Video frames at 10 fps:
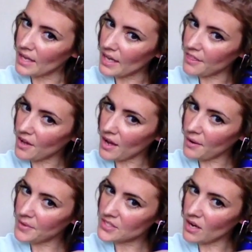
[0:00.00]
I thought I
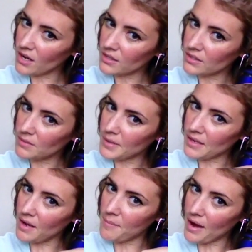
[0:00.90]
would talk a little bit
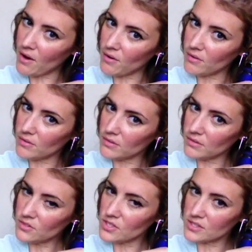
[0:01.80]
about
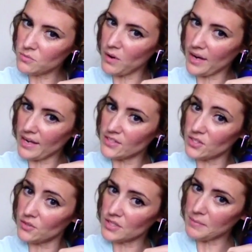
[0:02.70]
just what I
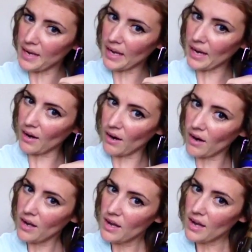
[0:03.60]
do to my hair.
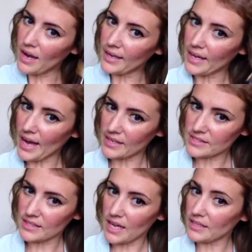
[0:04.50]
I get asked
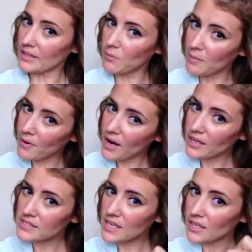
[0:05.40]
a lot, like what
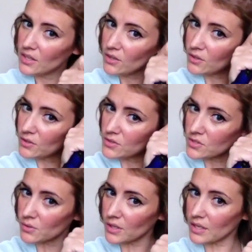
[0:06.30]
products I use,
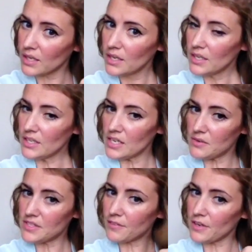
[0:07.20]
or, you know,
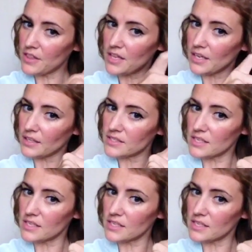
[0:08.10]
different things.